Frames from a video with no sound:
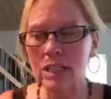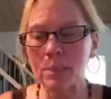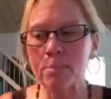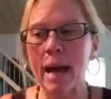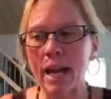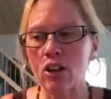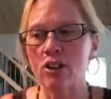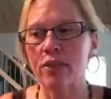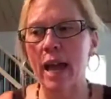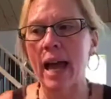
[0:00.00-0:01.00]
it's a matter
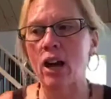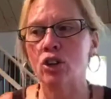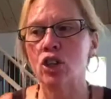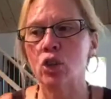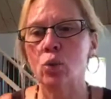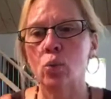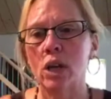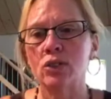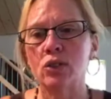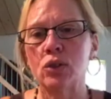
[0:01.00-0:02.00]
of how you
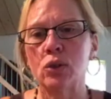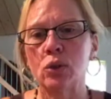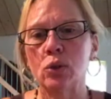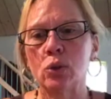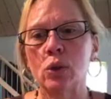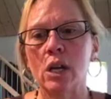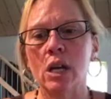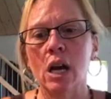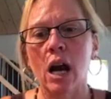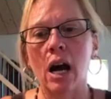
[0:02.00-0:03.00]
want to
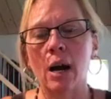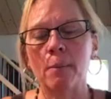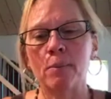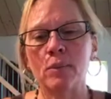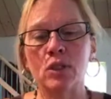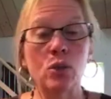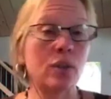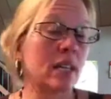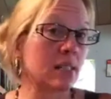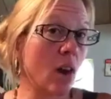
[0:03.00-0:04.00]
Um, do
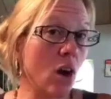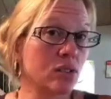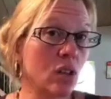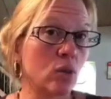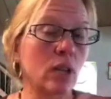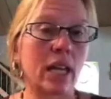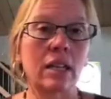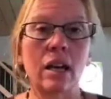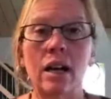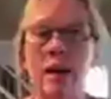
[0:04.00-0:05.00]
things. Also,
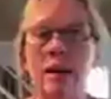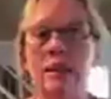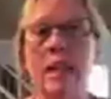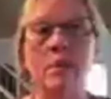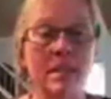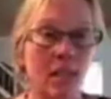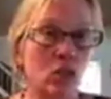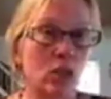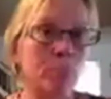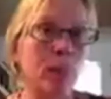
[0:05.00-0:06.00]
like uh, Tammy
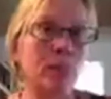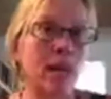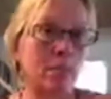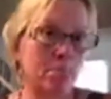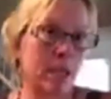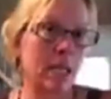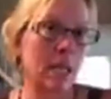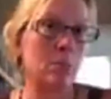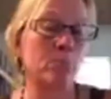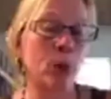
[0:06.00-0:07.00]
said, she bought that
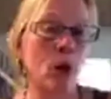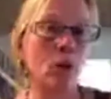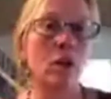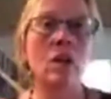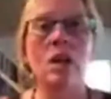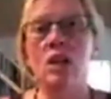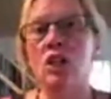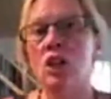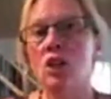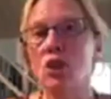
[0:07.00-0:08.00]
meat in bulk.
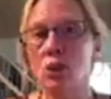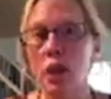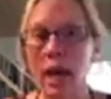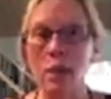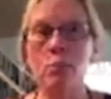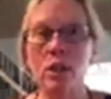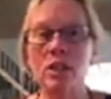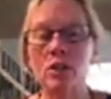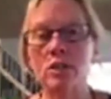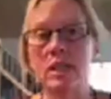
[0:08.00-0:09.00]
You know, you can
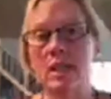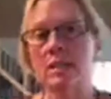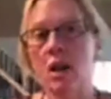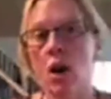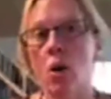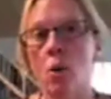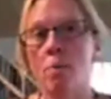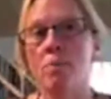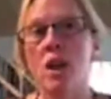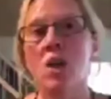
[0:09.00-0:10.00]
bring those things
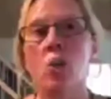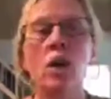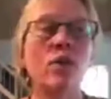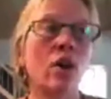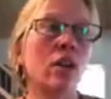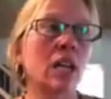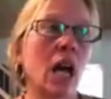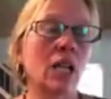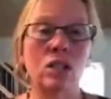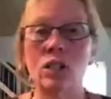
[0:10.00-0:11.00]
home. We have already
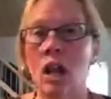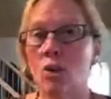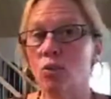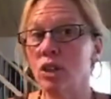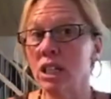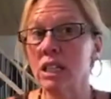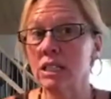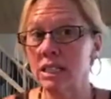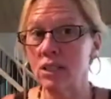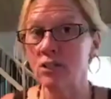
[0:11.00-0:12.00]
gotten uh, really
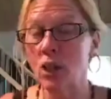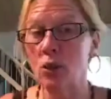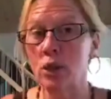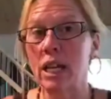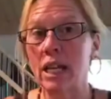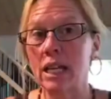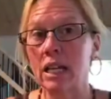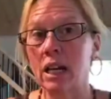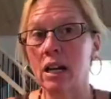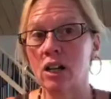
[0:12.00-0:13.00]
good deals on
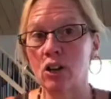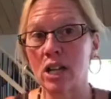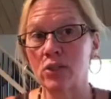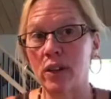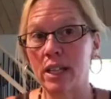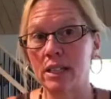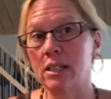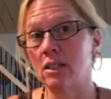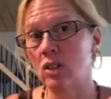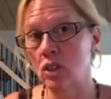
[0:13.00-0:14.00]
organic uh, grass-fed
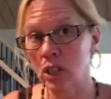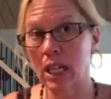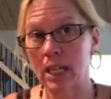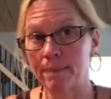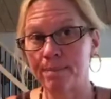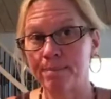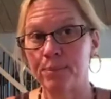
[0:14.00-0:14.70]
chicken.